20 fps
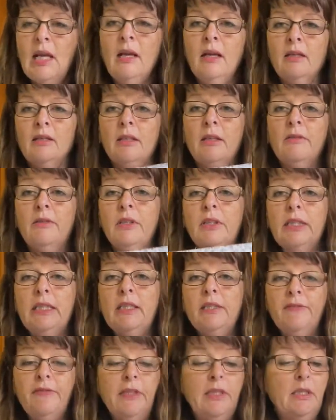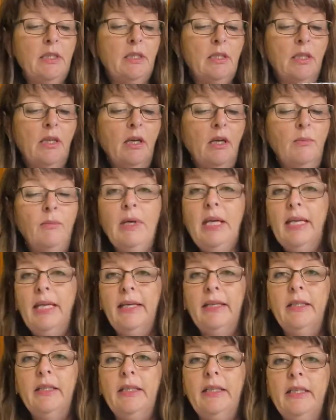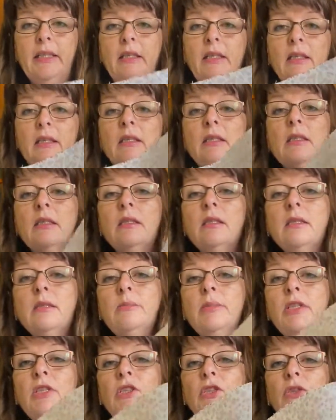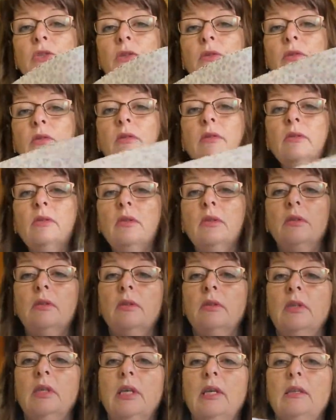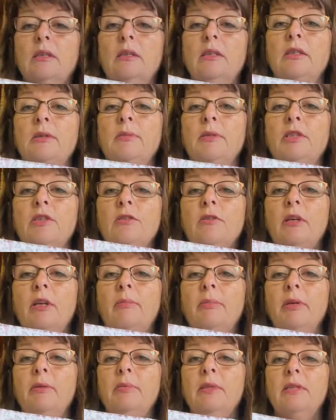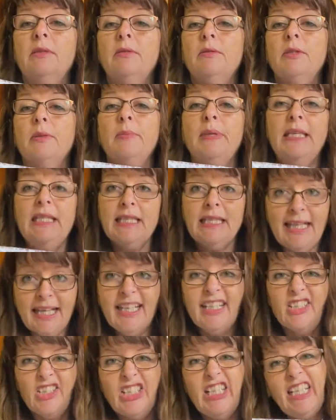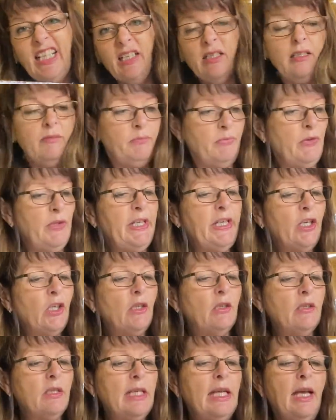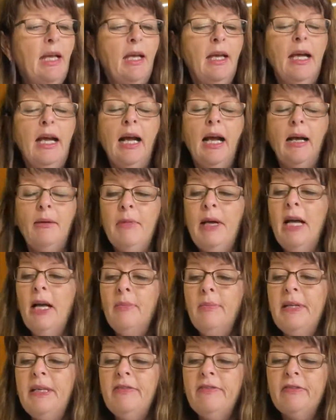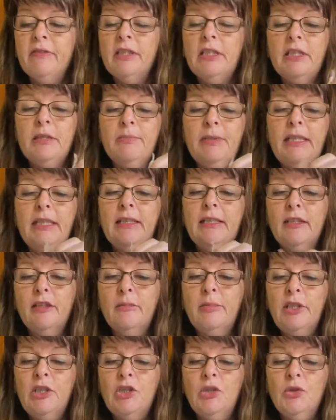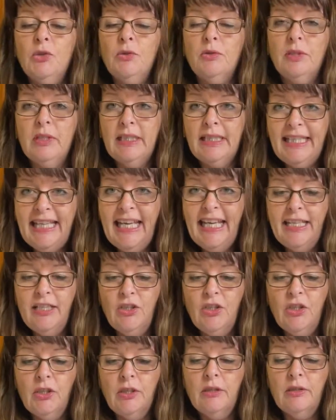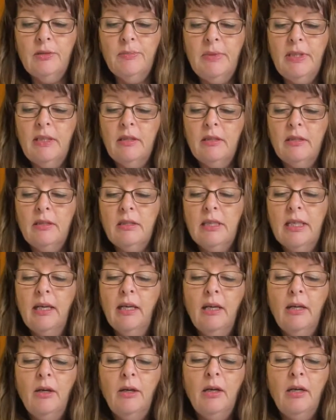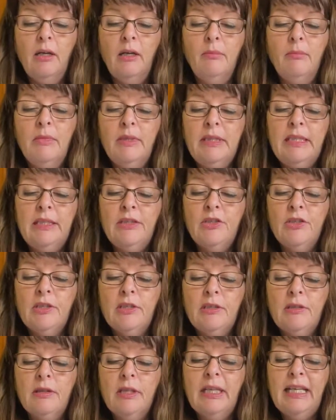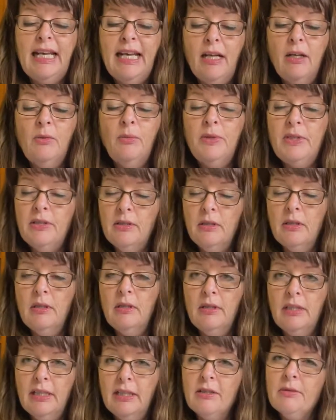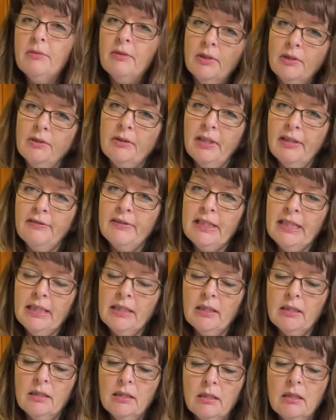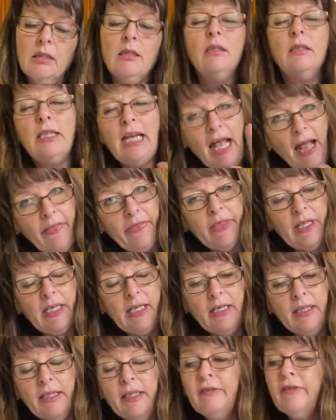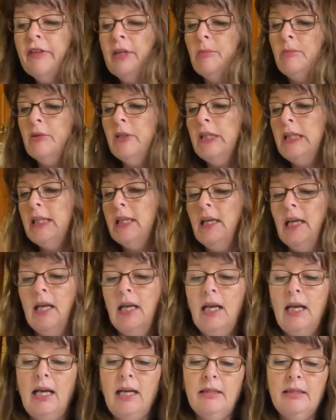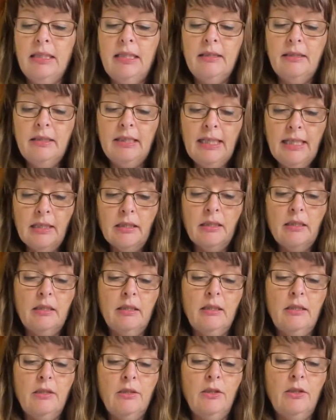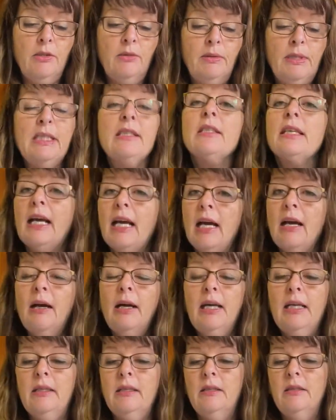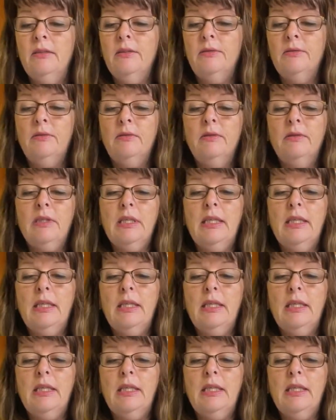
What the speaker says: So I've got the interfacing on my lining. You can see it's a bit short and it's a bit scrappy, but it was a piece that I actually had pre-cut. I'm happy for it to be a little bit short at the edges because it's just going to help with turning. So we've got the Kraft Tex to turn and the lining fabric. And then the next thing to do is our handles.